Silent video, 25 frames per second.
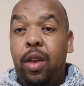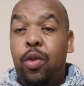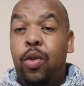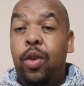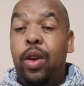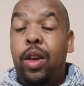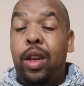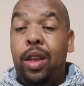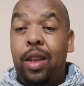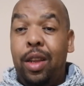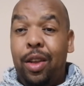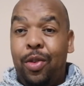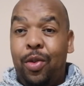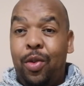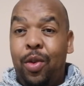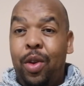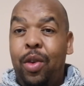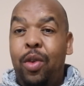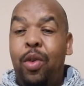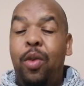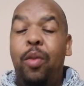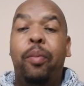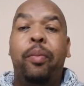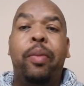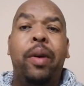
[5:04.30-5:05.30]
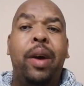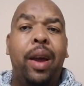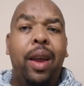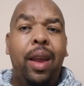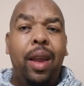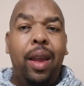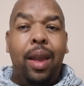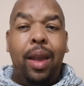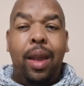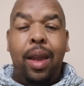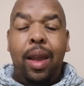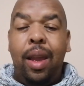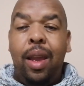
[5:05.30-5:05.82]
equity, that's when you
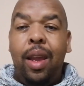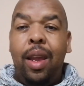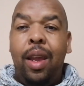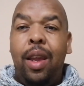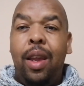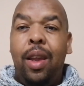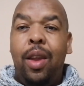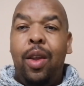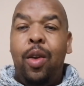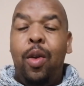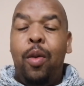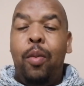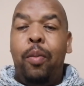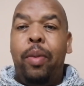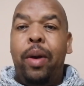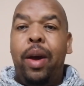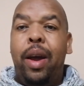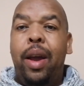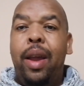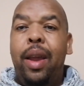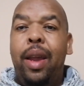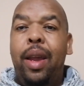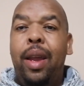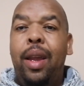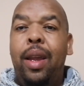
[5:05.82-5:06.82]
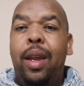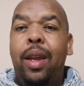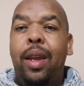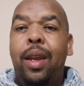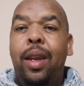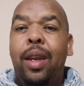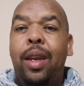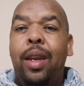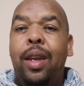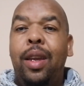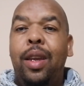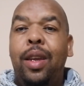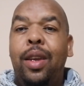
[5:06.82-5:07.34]
buy
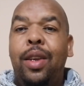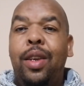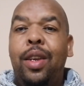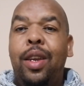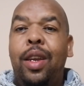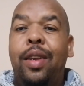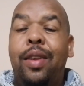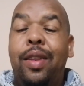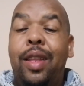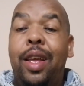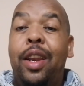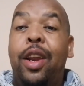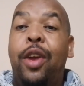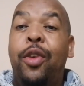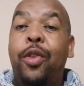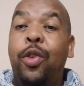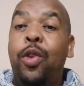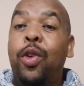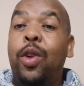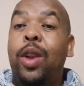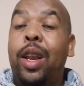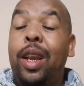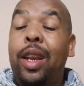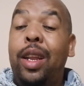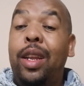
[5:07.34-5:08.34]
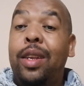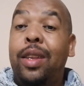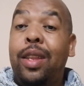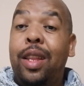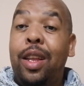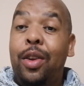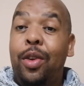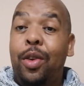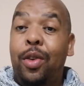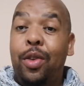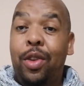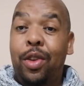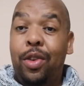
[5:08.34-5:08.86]
shares that are not
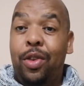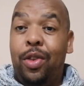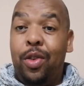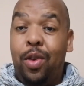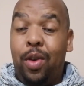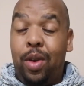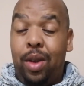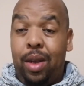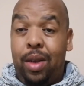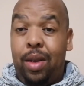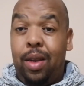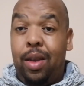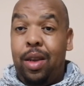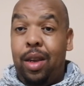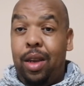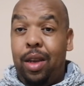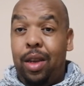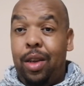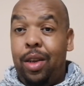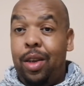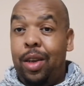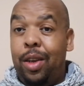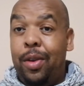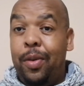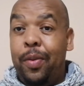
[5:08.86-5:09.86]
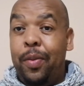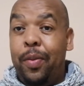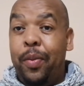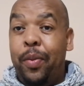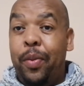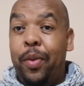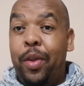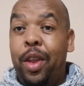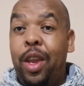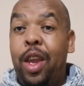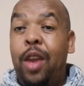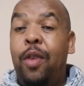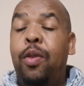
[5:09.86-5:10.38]
listed on the stock exchange.
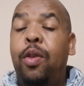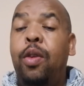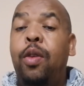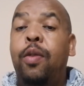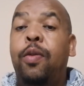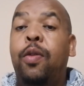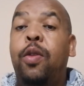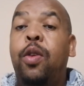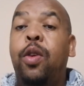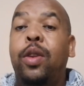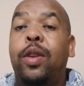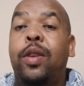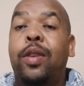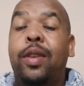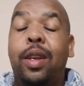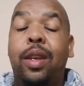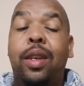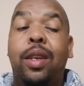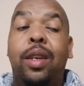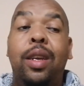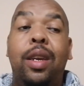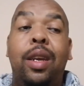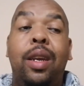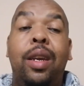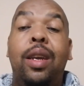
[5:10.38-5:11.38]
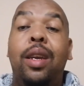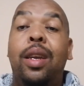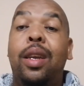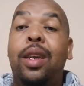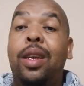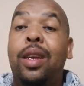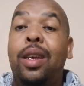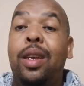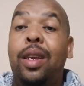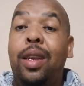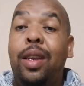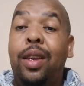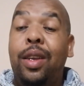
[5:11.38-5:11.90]
If you've got such a
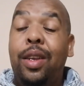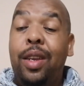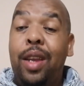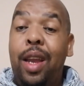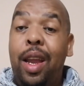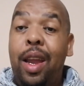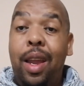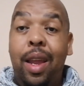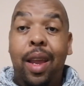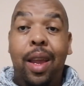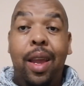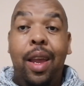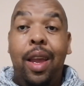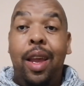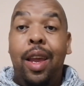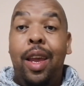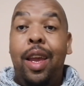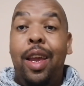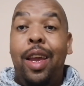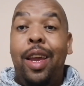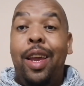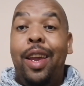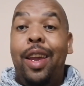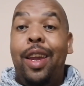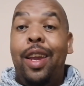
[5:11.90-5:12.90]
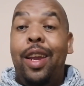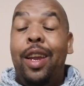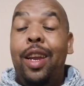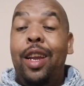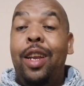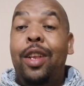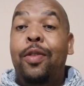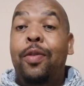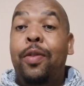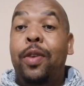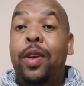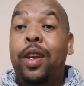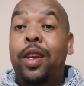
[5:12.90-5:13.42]
share,
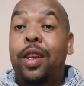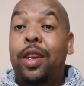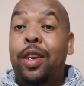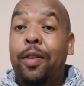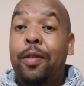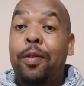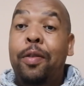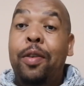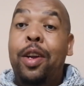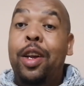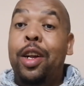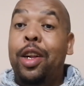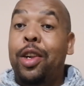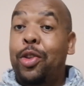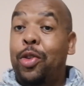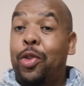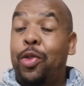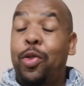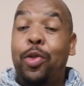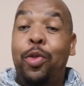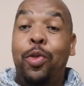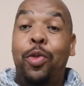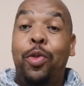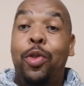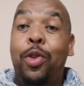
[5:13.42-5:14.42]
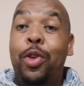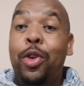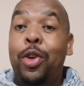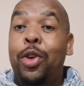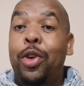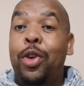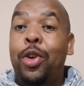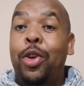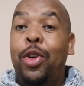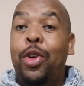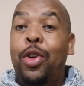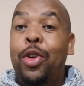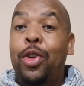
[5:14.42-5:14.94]
it's very difficult to
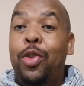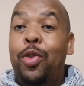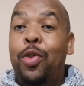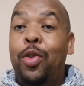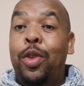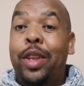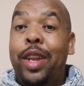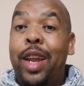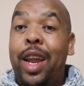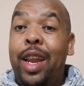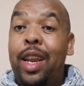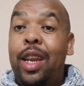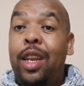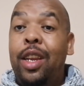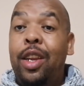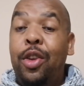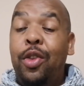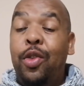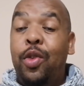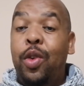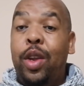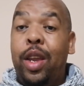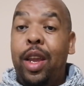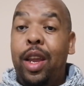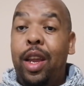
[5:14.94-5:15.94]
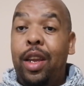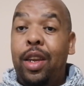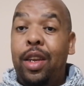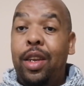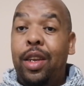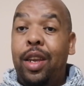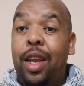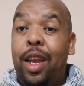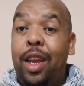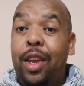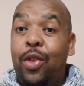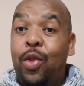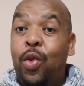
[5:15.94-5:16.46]
turn it into cash
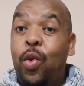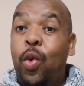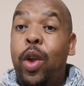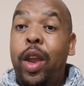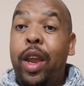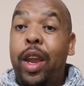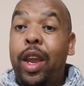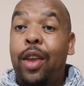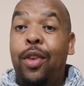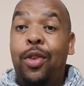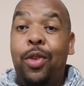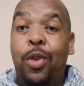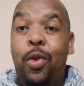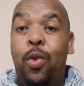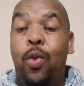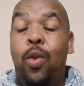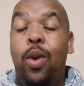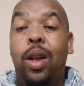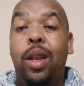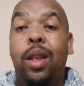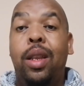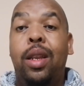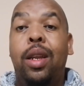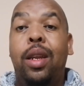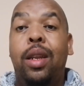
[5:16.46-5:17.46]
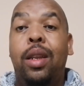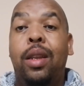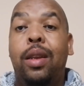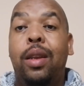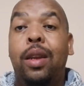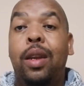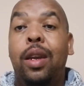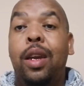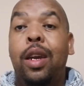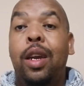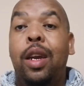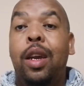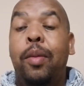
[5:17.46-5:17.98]
as quick as you want it,
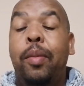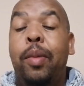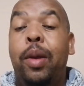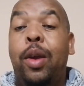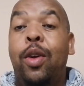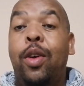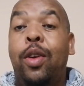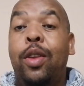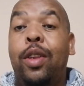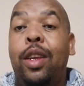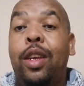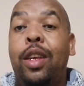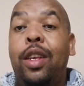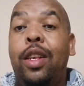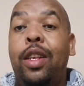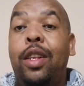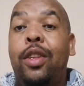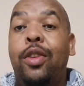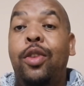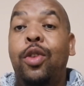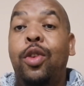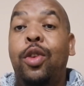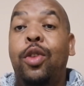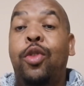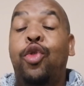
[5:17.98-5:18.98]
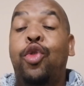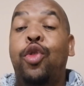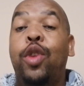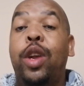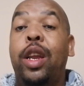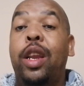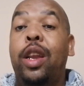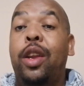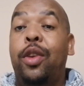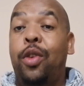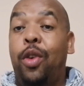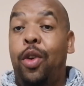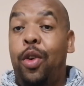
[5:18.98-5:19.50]
because it's not
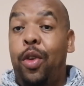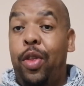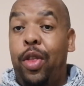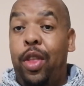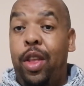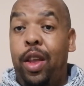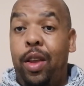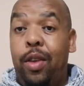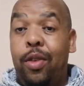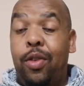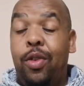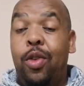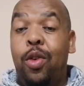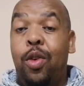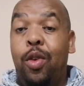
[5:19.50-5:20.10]
traded on the